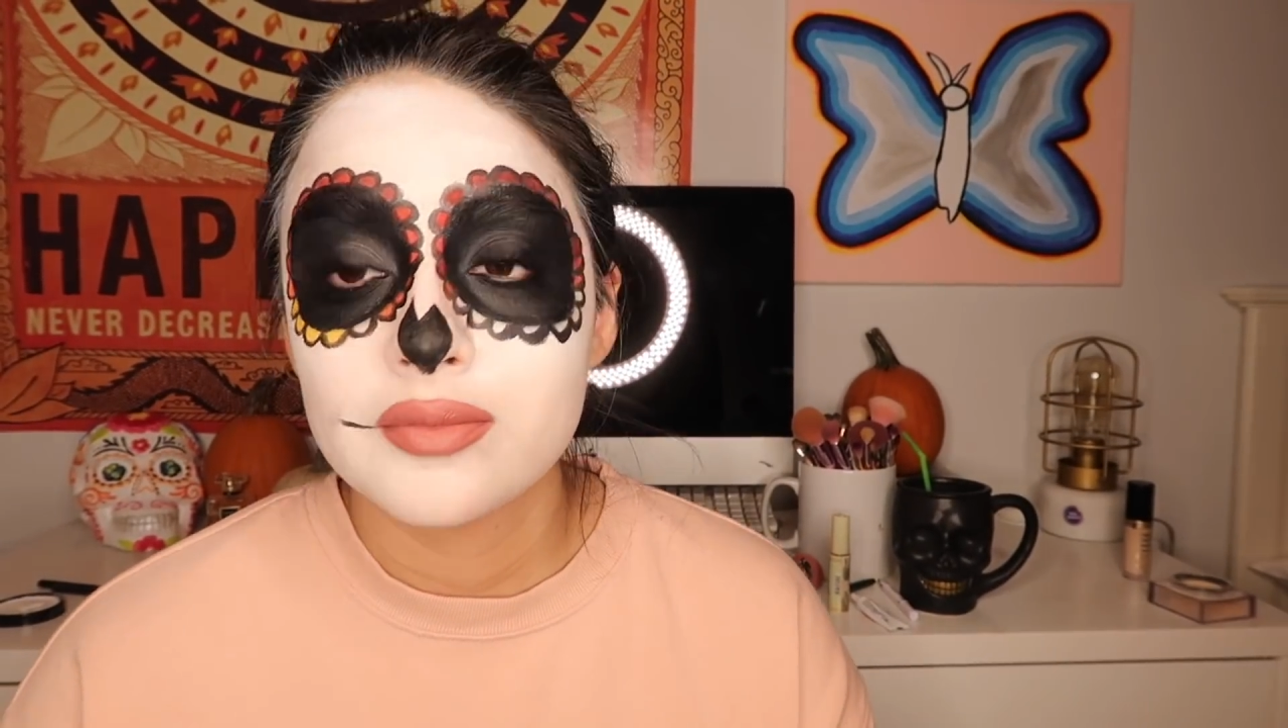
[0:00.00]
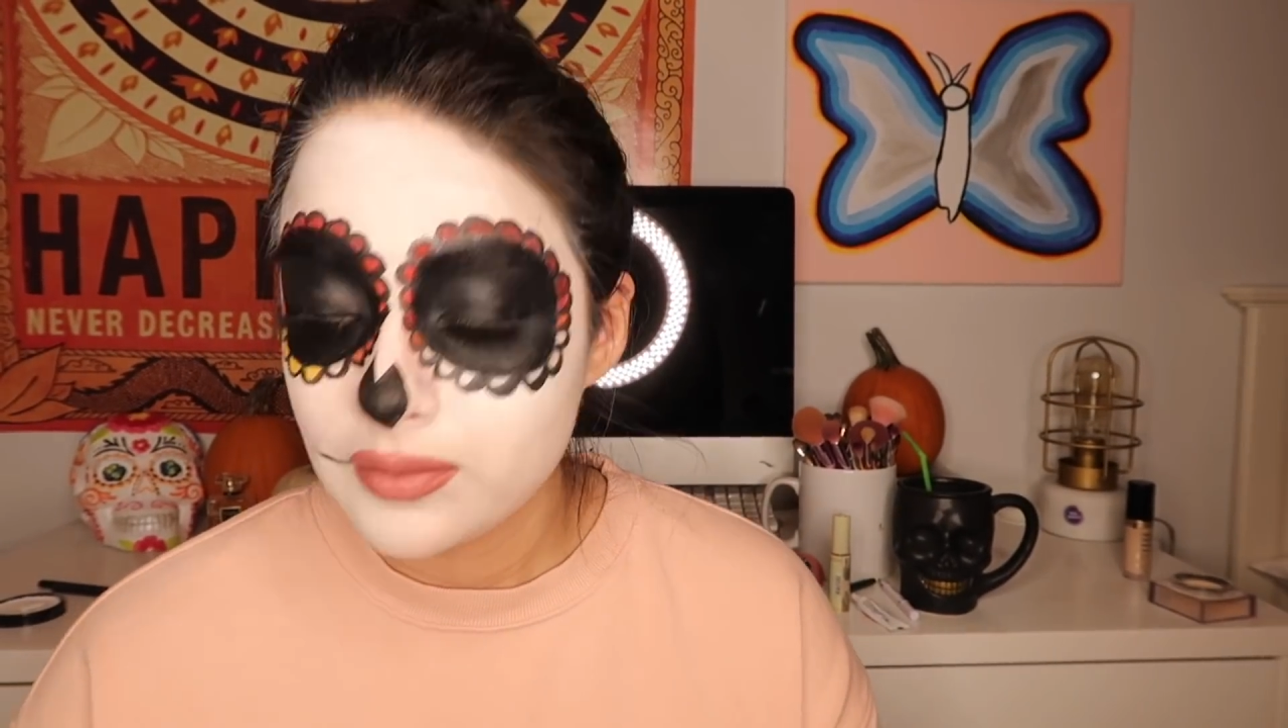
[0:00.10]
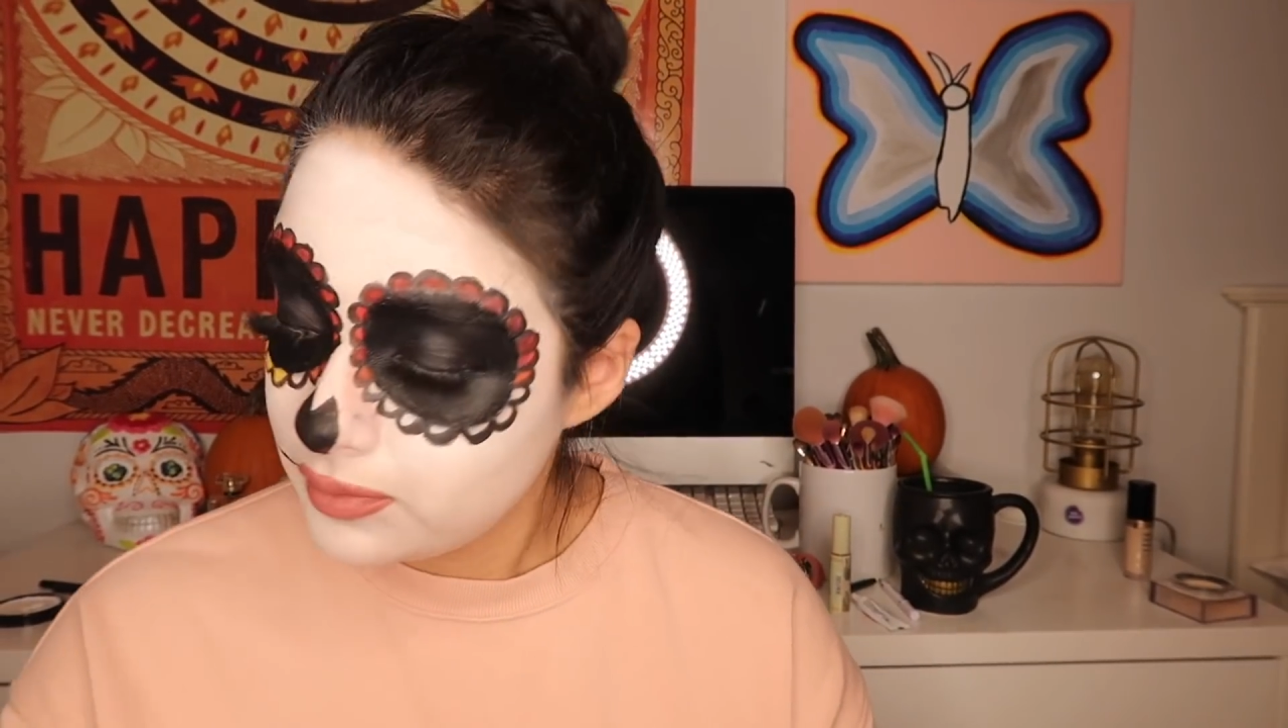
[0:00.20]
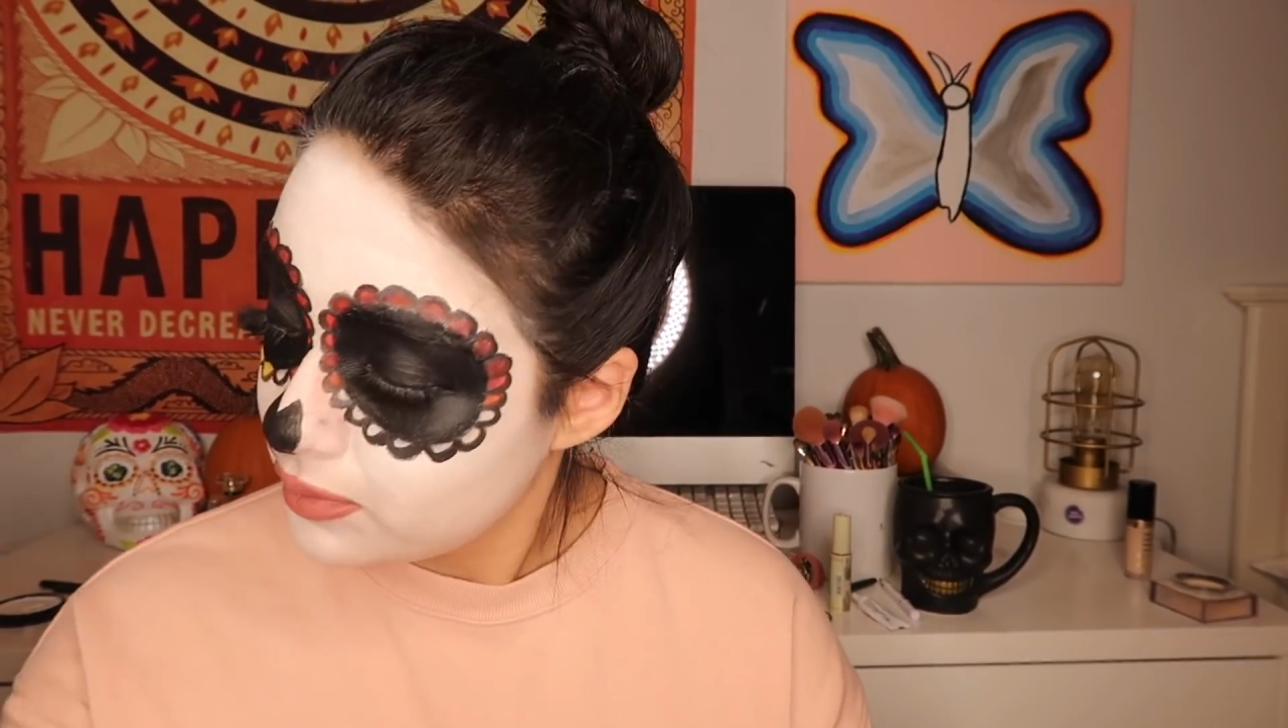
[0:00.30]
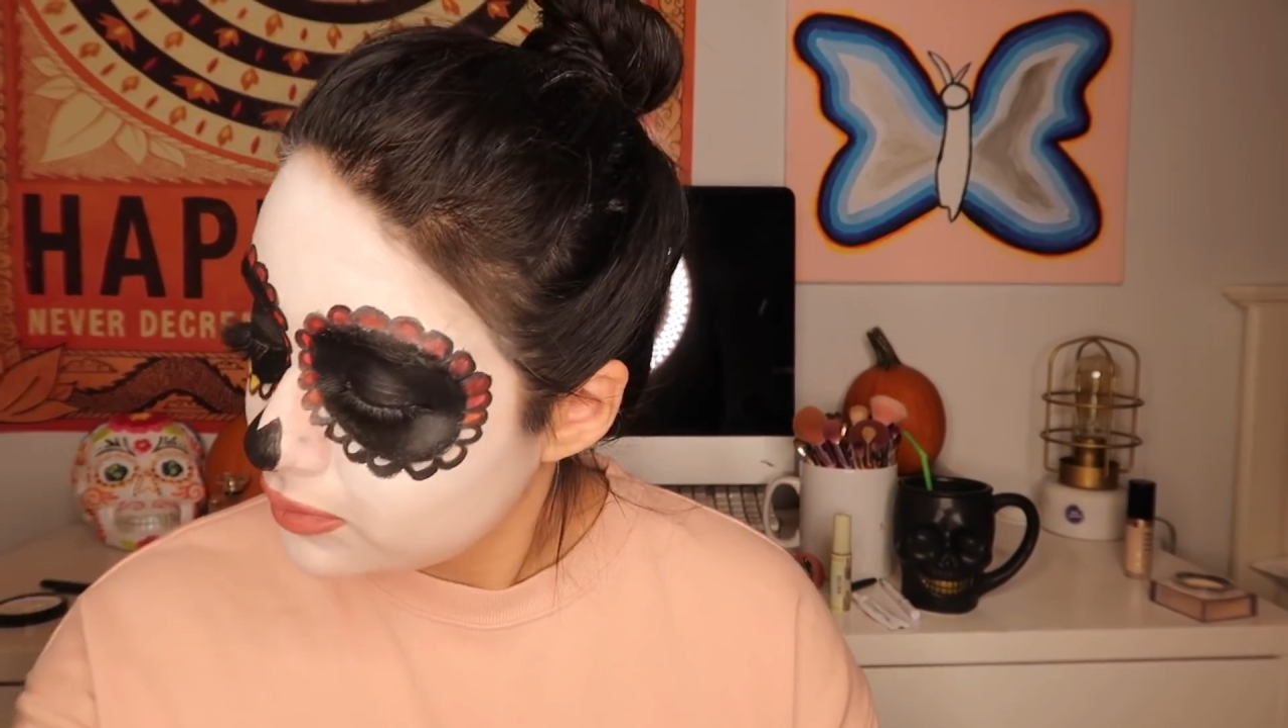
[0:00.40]

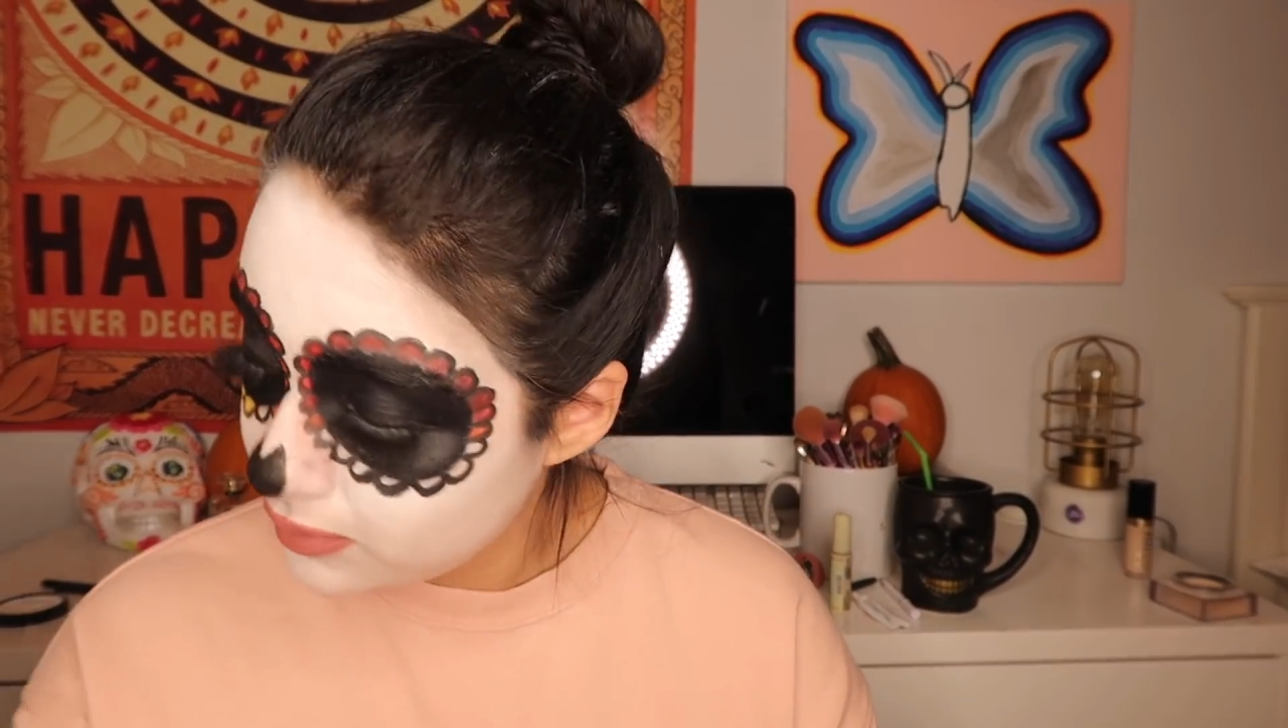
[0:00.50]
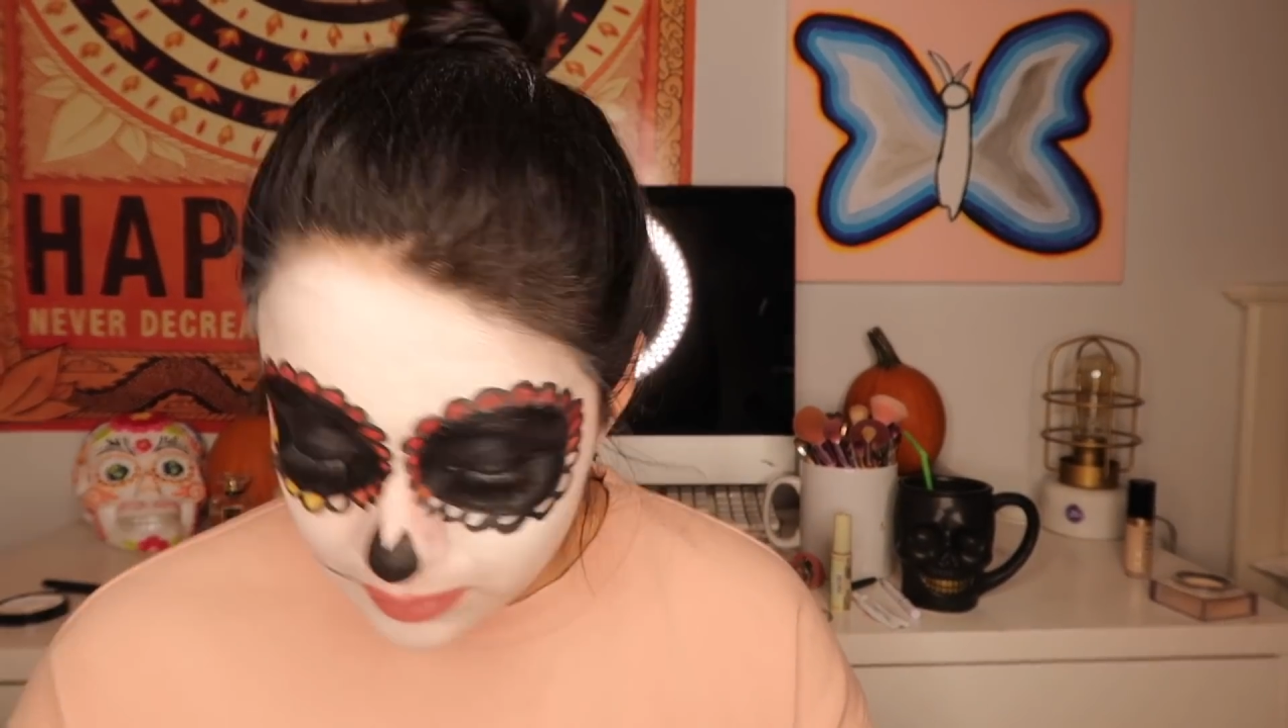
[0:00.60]
is adding